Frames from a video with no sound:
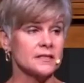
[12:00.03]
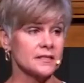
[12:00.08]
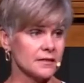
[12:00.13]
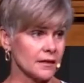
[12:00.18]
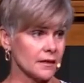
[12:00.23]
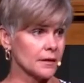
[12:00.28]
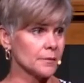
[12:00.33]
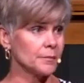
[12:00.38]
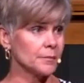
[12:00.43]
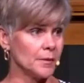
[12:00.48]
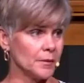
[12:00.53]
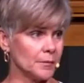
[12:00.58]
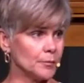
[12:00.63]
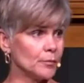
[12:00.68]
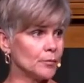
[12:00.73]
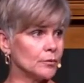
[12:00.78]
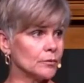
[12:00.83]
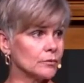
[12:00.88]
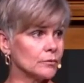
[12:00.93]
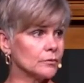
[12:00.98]
sick
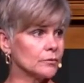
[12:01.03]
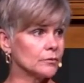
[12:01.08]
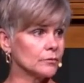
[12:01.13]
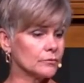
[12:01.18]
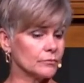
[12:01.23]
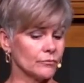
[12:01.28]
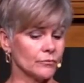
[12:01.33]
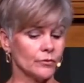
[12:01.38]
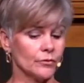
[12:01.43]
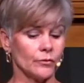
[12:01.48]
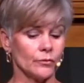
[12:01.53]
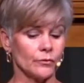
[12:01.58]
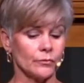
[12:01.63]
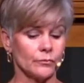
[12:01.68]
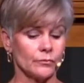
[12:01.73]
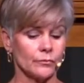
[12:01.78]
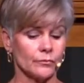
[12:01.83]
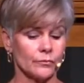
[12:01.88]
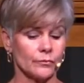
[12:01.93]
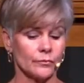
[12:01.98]
people
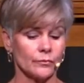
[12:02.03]
do.